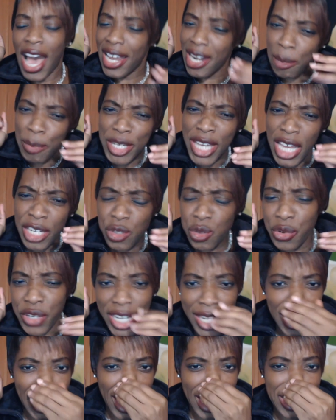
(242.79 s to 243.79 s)
And I began to
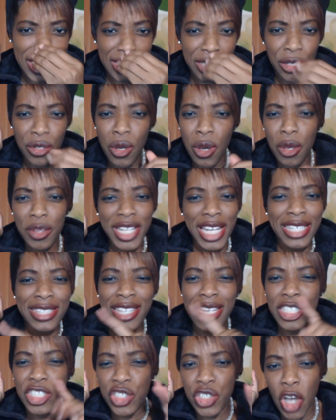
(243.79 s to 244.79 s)
realize, you know,
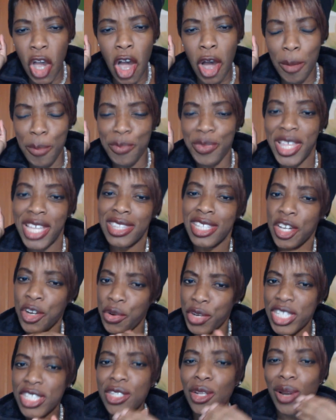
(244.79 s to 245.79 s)
that the job that the
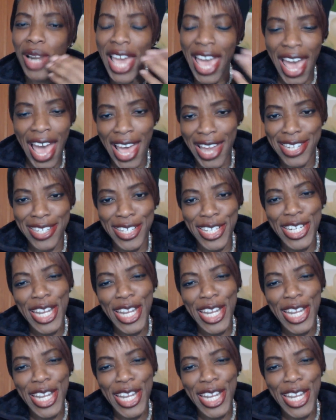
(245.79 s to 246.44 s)
crystal had